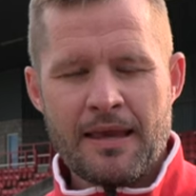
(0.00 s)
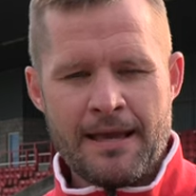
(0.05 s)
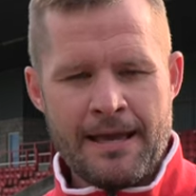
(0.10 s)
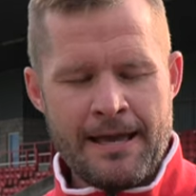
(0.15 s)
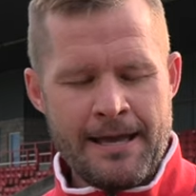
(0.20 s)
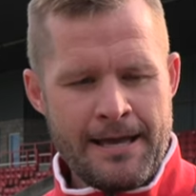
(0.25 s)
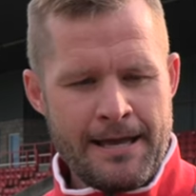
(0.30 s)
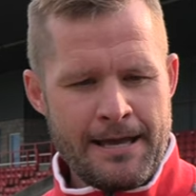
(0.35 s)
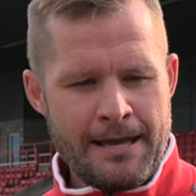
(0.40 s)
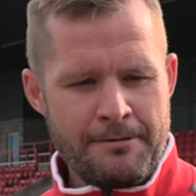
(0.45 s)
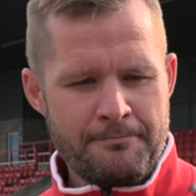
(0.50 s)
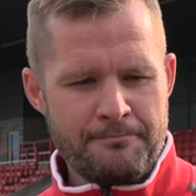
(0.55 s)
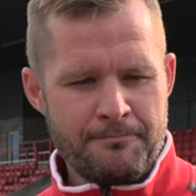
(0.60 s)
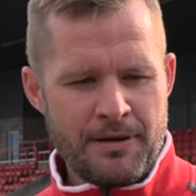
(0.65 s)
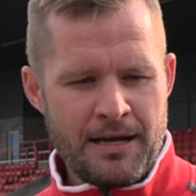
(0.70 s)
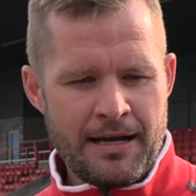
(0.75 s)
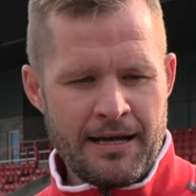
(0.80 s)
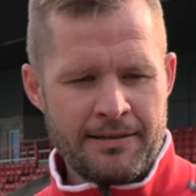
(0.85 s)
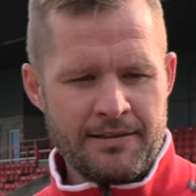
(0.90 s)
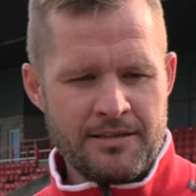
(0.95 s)

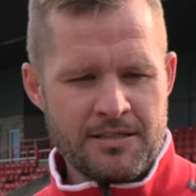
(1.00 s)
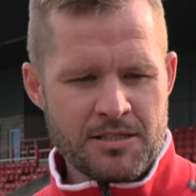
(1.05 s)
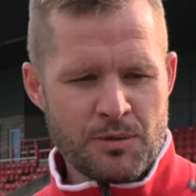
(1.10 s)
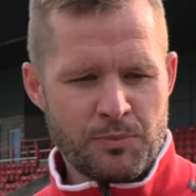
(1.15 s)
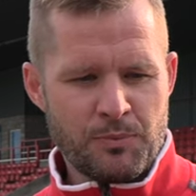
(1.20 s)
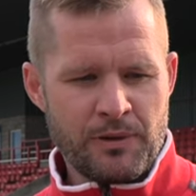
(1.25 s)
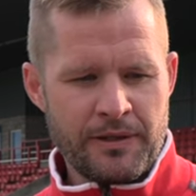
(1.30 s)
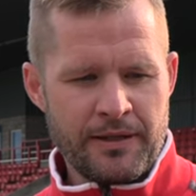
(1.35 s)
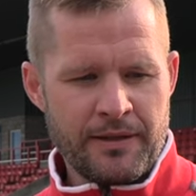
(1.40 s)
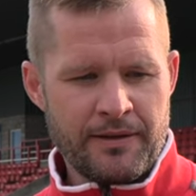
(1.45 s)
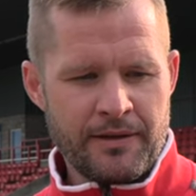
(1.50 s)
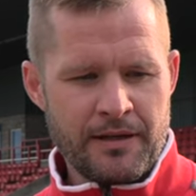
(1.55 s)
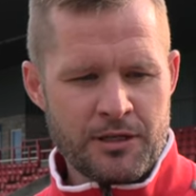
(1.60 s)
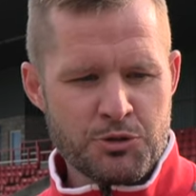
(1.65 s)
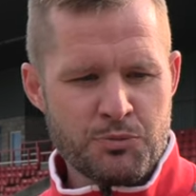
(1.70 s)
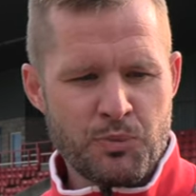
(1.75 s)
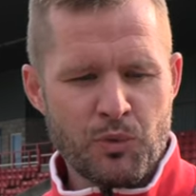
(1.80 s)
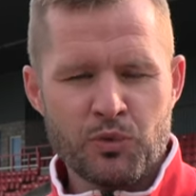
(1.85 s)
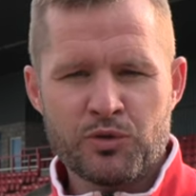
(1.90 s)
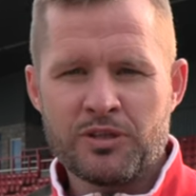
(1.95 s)
Andy's a player that I
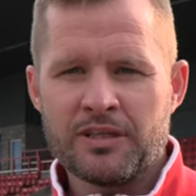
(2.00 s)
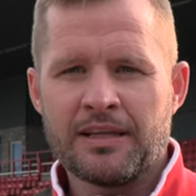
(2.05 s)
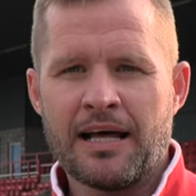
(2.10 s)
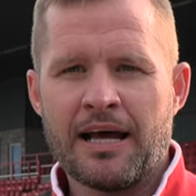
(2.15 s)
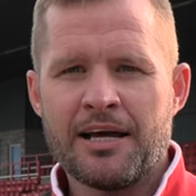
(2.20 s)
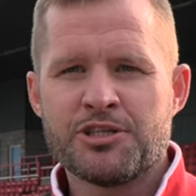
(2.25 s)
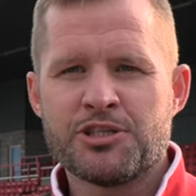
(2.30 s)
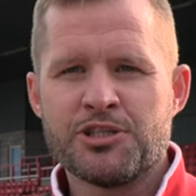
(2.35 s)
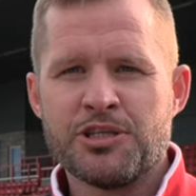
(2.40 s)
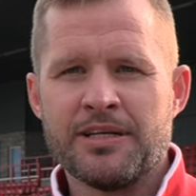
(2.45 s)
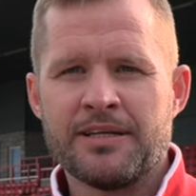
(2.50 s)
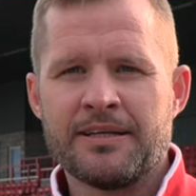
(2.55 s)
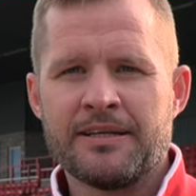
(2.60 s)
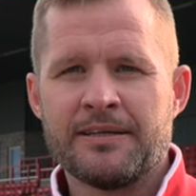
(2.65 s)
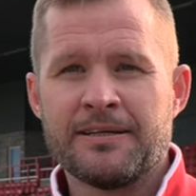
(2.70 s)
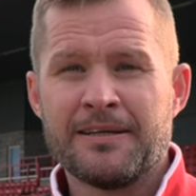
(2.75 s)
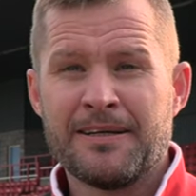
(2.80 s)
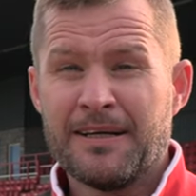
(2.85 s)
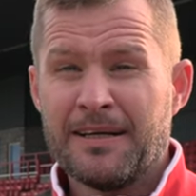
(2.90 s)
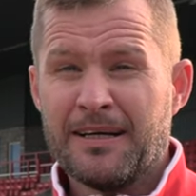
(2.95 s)
spoke to last year
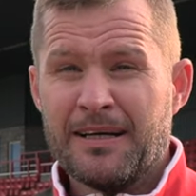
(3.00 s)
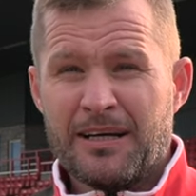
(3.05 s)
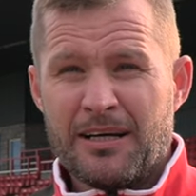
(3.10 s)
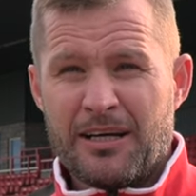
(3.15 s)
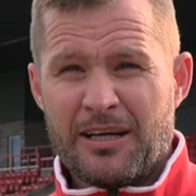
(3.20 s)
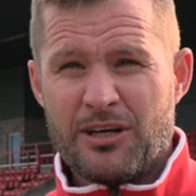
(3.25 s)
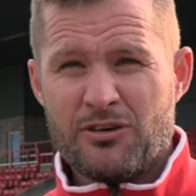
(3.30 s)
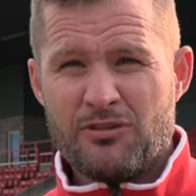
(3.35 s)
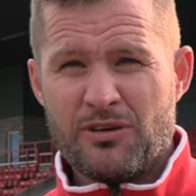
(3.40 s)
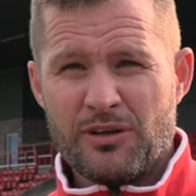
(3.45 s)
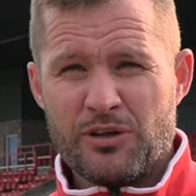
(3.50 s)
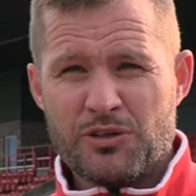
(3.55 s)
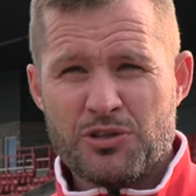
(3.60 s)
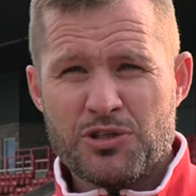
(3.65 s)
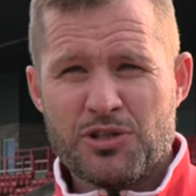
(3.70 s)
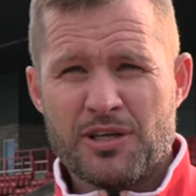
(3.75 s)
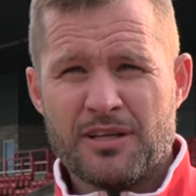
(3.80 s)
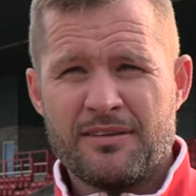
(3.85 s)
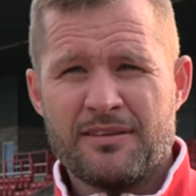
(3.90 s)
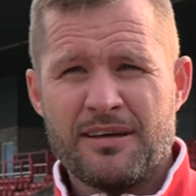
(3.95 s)
and had really
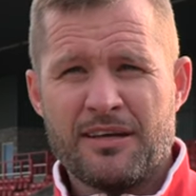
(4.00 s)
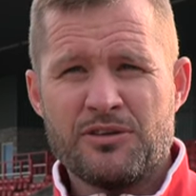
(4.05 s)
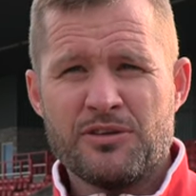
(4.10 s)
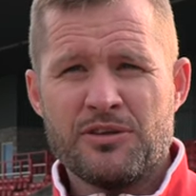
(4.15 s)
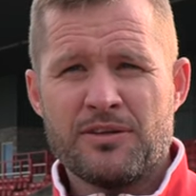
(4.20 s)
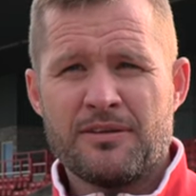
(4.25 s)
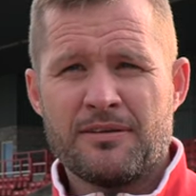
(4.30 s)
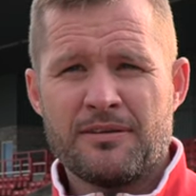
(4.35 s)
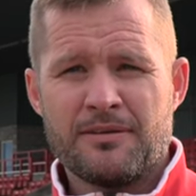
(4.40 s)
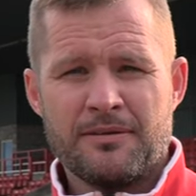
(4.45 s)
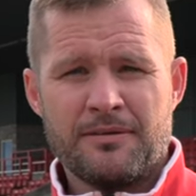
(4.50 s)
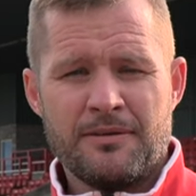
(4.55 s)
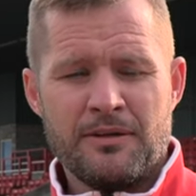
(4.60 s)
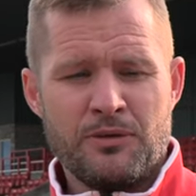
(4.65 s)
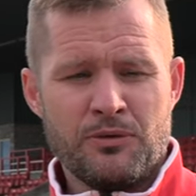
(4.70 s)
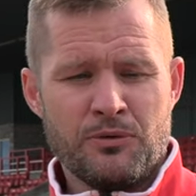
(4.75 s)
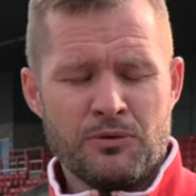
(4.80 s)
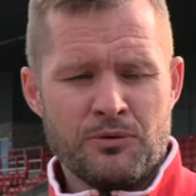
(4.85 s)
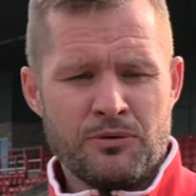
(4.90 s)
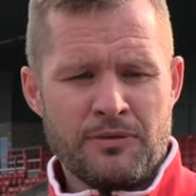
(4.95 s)
just continued,
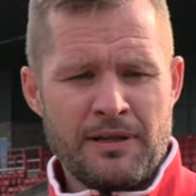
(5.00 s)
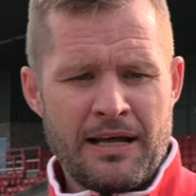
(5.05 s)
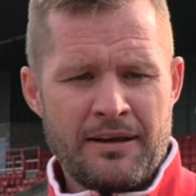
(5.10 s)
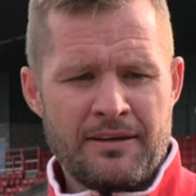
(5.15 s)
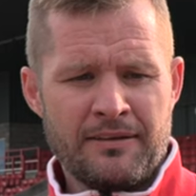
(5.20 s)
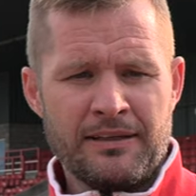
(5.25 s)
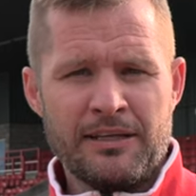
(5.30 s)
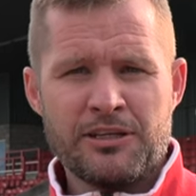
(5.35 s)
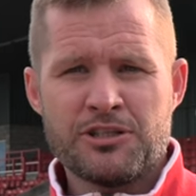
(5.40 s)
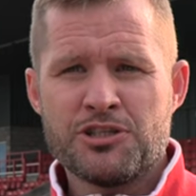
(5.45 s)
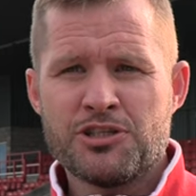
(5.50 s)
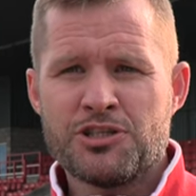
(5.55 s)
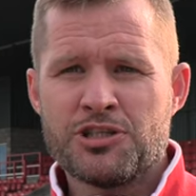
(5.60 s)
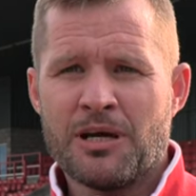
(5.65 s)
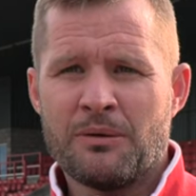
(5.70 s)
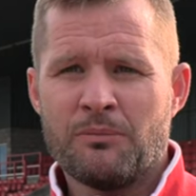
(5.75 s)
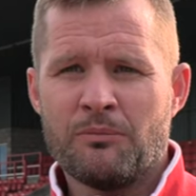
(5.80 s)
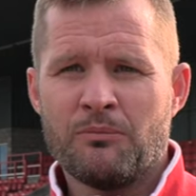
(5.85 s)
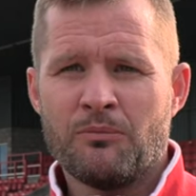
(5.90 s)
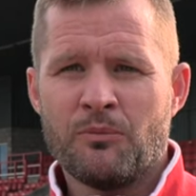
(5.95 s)
you know, that
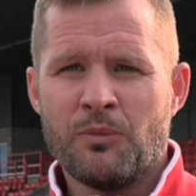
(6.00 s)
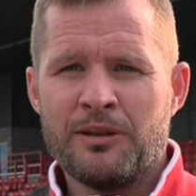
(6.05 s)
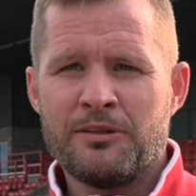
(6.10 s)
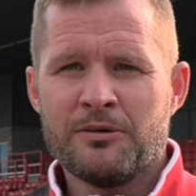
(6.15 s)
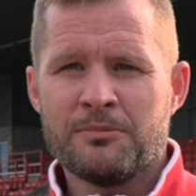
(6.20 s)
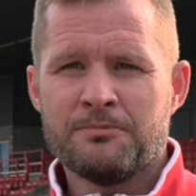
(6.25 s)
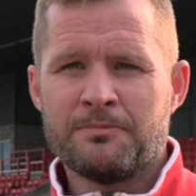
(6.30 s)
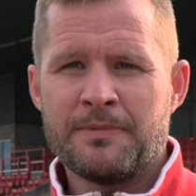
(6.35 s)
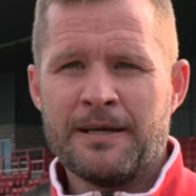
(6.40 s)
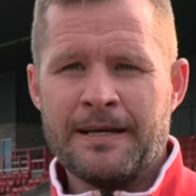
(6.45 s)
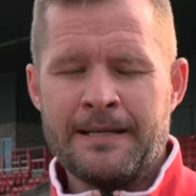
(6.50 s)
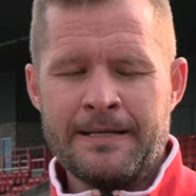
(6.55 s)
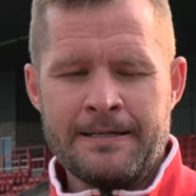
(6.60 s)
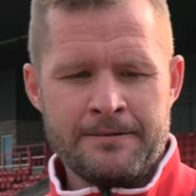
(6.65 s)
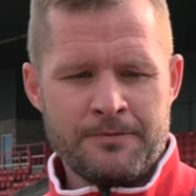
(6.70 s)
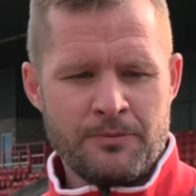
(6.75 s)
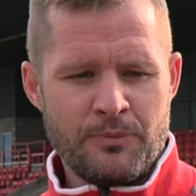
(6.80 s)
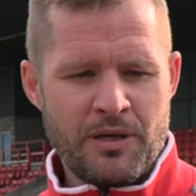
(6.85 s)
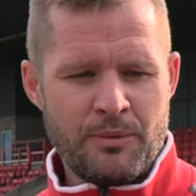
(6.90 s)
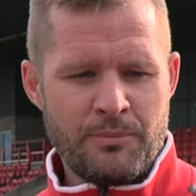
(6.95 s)
relationship with him,
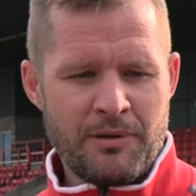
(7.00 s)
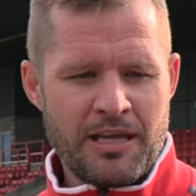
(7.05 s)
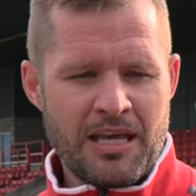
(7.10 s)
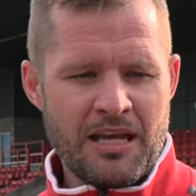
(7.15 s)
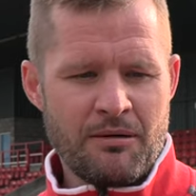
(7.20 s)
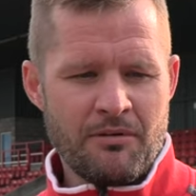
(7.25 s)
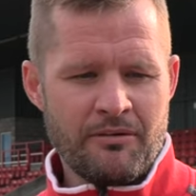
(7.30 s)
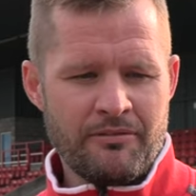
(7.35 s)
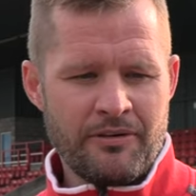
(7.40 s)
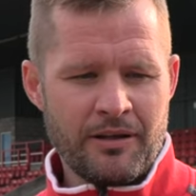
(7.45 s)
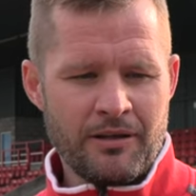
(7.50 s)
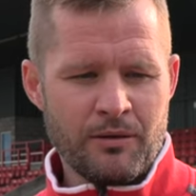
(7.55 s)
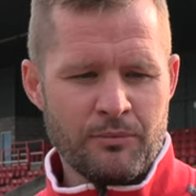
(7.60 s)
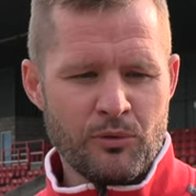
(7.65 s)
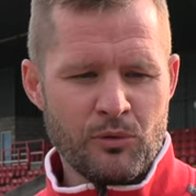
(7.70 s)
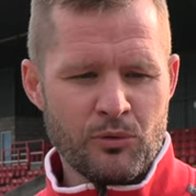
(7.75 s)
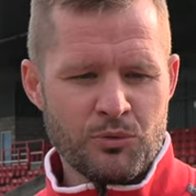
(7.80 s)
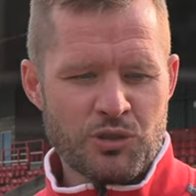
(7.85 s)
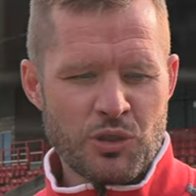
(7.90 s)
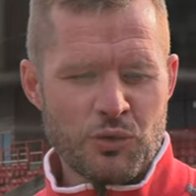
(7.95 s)
and when he became
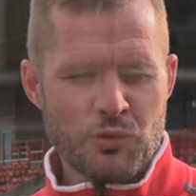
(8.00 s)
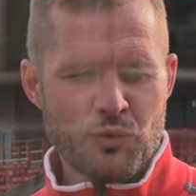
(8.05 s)
available it was a